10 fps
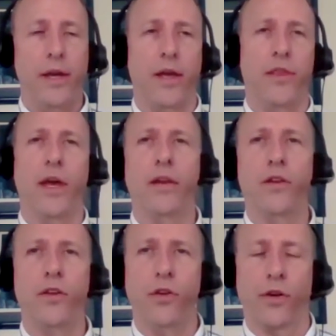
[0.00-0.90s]
And
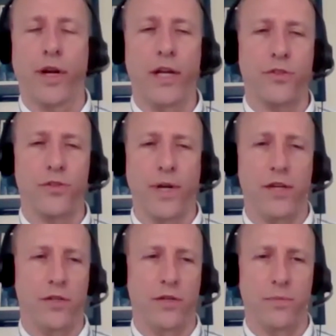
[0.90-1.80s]
then your
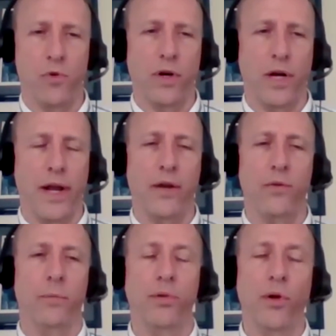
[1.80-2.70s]
concentration is more on how
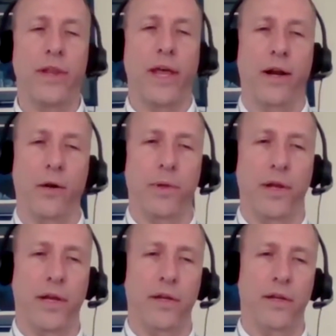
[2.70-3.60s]
to employ that
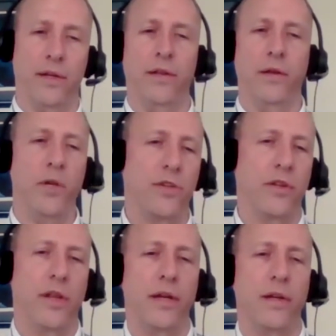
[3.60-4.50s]
airplane in the
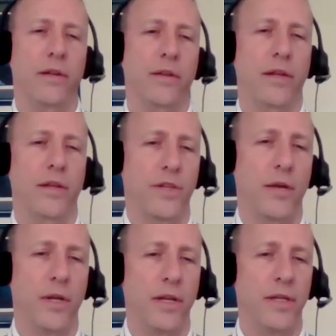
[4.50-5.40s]
mission that the
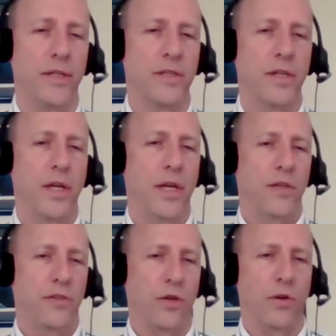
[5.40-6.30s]
assignment is.
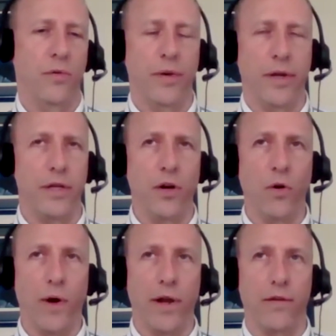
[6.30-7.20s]
Mm-hmm. So uh, you
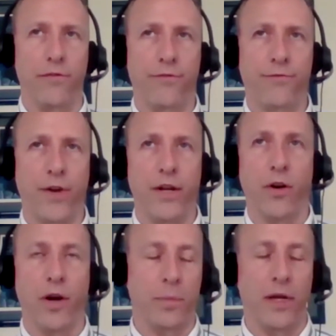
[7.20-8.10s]
don't want a
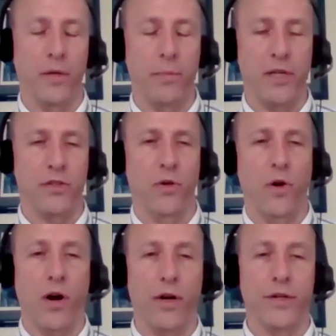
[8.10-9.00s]
fighter airplane to be so
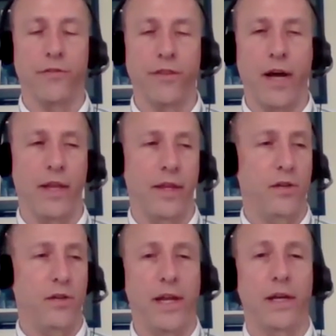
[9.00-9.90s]
hard to fly that
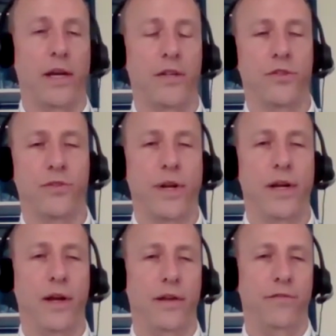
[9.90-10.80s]
you can't
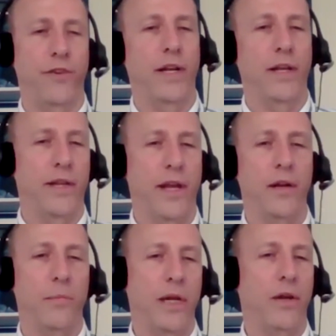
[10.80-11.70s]
concentrate on fighting the
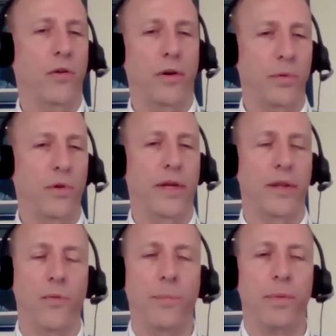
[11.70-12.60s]
enemy or employing mm-hmm.
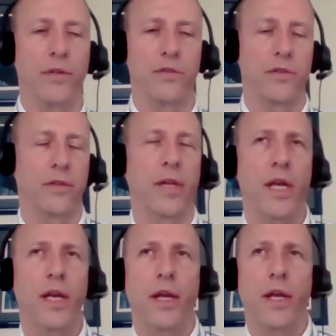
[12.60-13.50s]
the weapons. And
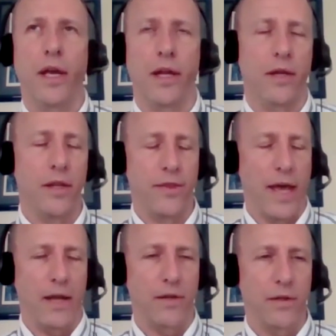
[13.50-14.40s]
and
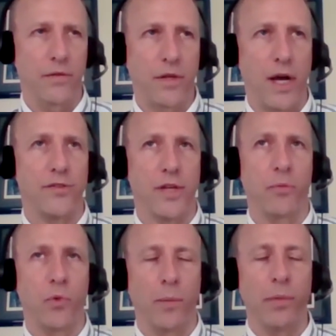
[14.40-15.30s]
that
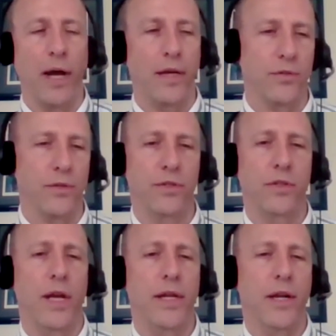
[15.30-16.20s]
concept would apply
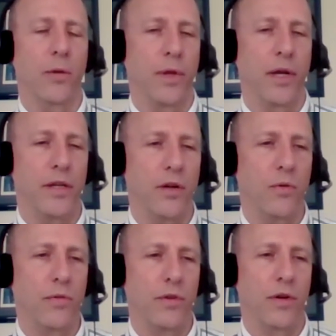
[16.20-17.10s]
towards any airplane. You
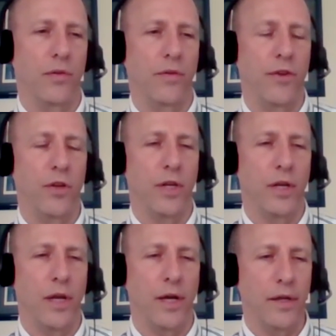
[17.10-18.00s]
don't, you know, if you
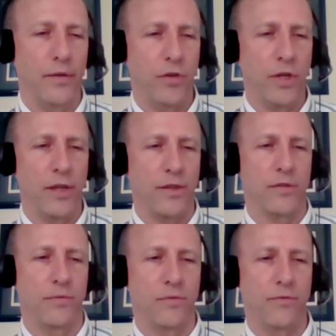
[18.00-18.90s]
can, uh, if you can get the
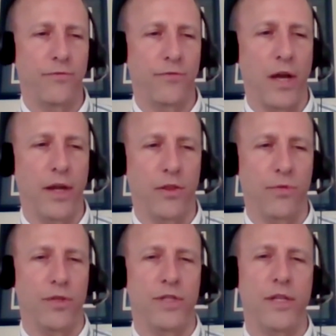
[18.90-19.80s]
flying
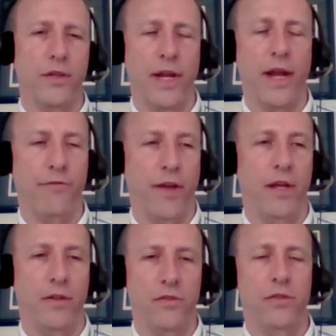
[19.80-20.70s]
through the T thirty-eight
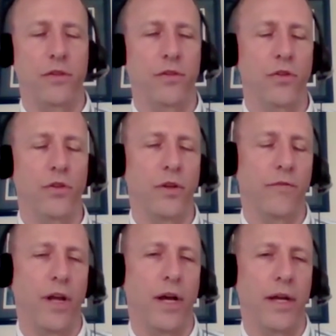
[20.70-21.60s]
phase, you knew you could
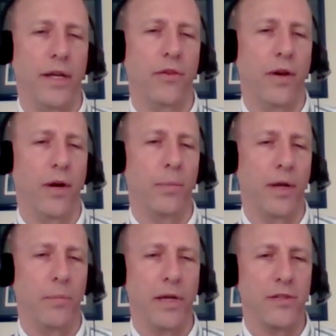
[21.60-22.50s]
fly any other
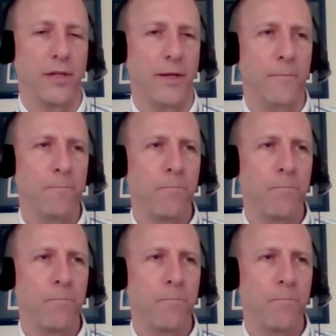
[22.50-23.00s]
airplane basically.